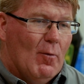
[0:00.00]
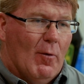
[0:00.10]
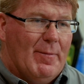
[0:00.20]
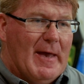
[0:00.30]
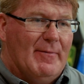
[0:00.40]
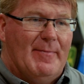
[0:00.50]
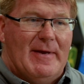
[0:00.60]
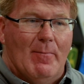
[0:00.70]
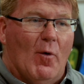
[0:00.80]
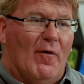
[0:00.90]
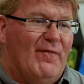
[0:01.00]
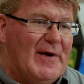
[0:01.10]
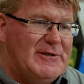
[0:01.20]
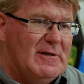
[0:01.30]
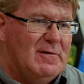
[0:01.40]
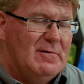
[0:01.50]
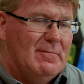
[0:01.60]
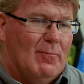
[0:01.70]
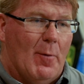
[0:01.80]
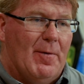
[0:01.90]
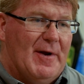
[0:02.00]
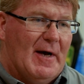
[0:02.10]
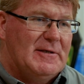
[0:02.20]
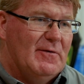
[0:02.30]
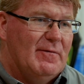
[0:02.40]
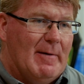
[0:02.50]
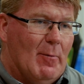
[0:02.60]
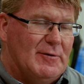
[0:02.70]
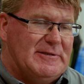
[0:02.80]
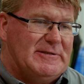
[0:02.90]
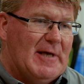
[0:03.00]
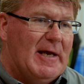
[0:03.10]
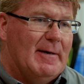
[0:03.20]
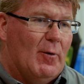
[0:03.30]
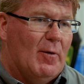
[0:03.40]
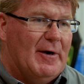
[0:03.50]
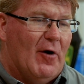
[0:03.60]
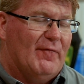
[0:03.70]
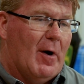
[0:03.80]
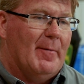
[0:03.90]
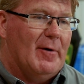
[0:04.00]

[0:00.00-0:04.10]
we'll be able to be more efficient, more productive, and more sustainable in our farming